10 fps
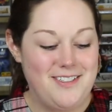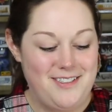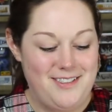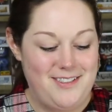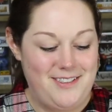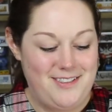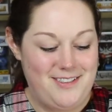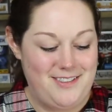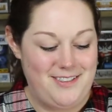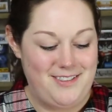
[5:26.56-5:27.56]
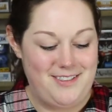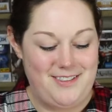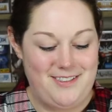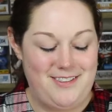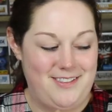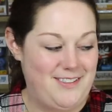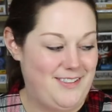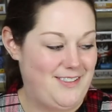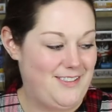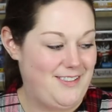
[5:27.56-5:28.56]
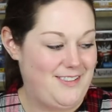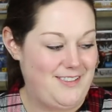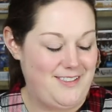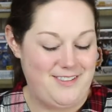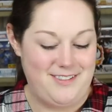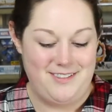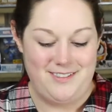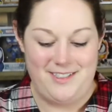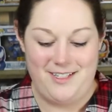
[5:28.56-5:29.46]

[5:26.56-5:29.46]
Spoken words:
No words are spoken by the person on screen.